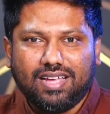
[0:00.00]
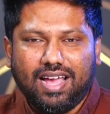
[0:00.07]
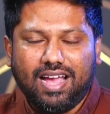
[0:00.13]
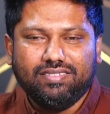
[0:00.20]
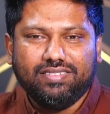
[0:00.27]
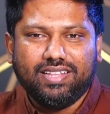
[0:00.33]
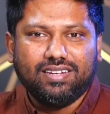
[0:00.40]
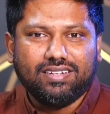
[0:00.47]

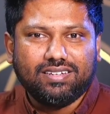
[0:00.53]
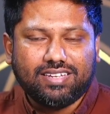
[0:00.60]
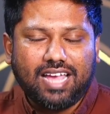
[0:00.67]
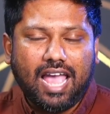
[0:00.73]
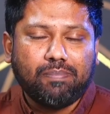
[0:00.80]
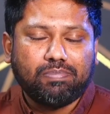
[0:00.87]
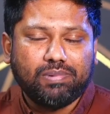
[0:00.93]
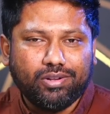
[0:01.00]
and then
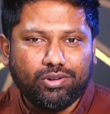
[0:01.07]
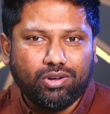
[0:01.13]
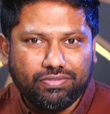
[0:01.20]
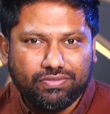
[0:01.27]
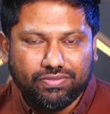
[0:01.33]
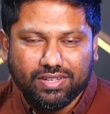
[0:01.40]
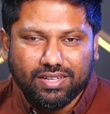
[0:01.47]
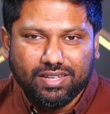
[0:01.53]
capped it
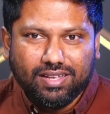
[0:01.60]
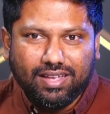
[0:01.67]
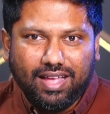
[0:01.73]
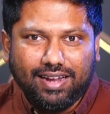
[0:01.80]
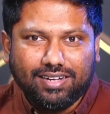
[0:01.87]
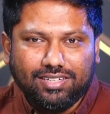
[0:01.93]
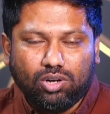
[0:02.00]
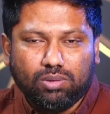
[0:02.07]
off
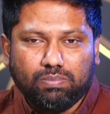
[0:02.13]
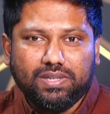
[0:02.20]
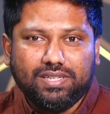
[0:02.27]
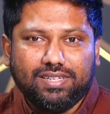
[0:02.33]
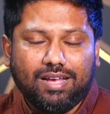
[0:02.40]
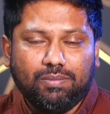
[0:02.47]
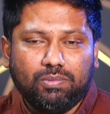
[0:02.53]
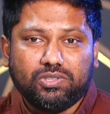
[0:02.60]
at not being
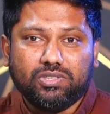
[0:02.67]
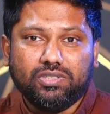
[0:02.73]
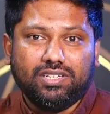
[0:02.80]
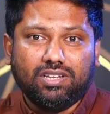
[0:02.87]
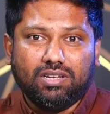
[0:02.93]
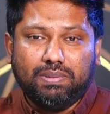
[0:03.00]
able to,